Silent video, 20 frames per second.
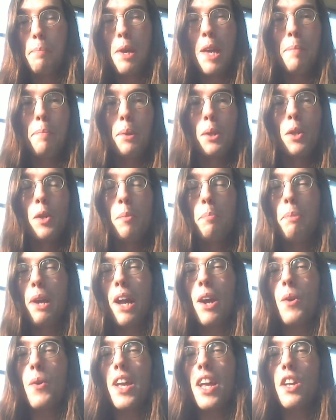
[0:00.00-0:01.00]
People are
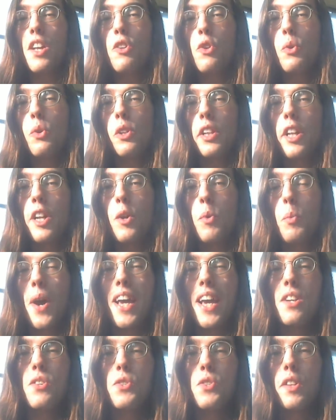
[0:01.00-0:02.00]
burying nuclear
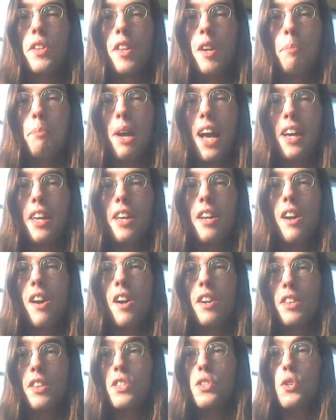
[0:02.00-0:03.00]
waste in their backyard.